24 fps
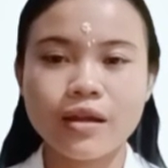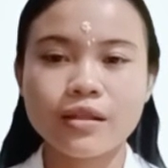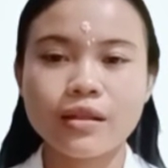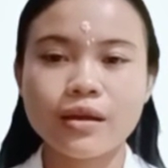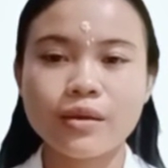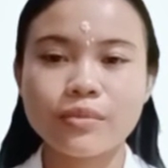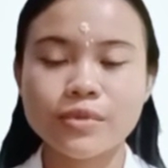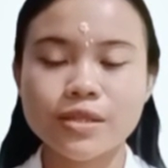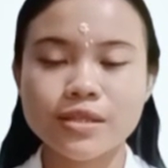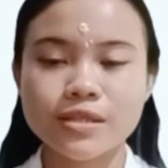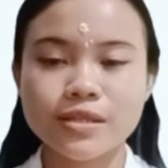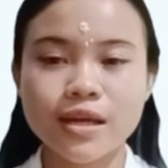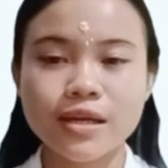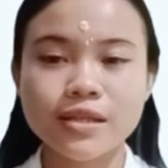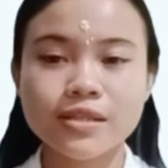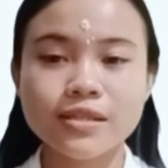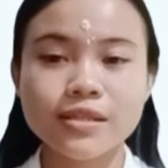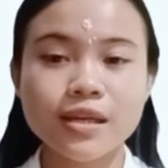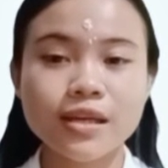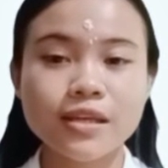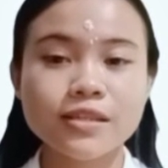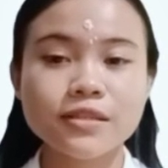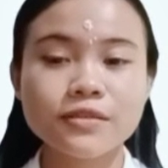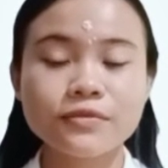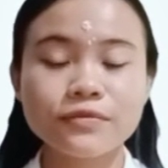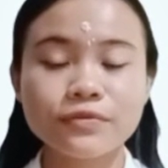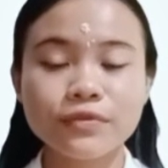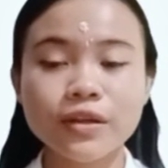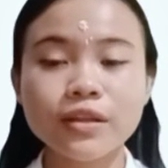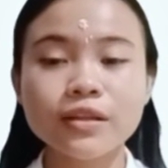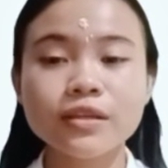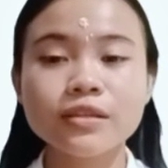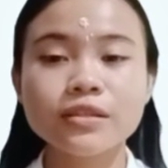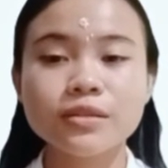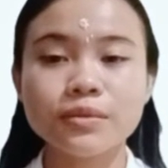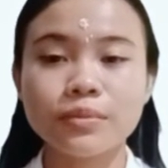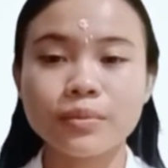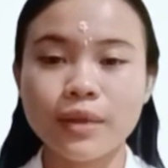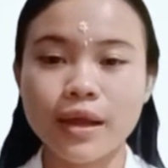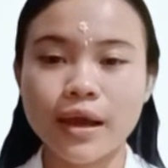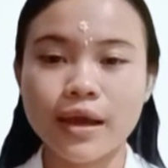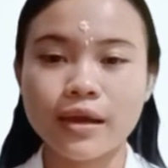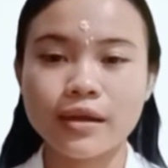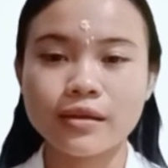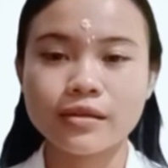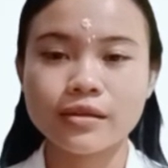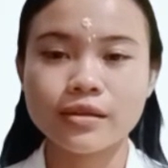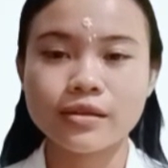Number 6 is fill in the
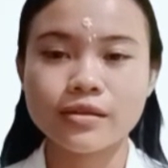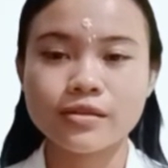blank.